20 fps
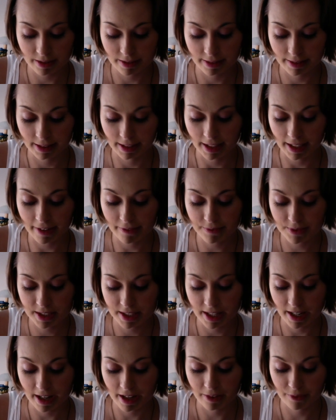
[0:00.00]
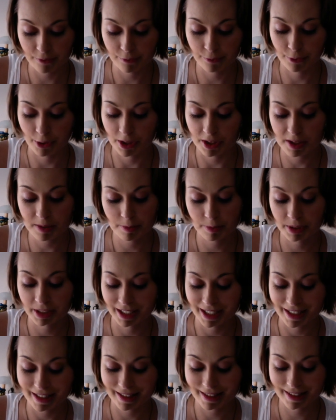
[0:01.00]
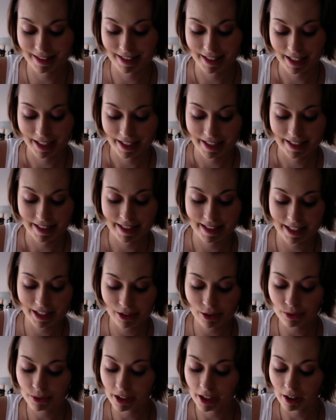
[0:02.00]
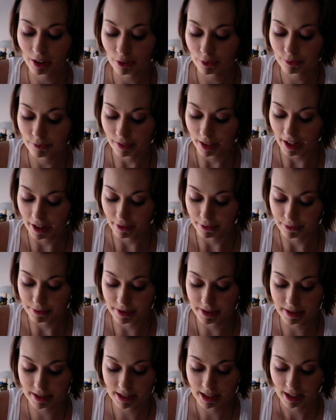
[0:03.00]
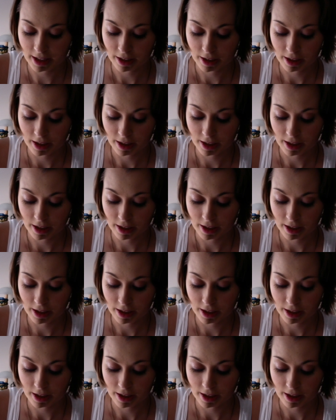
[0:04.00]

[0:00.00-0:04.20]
left side front pleats, single layer flounce,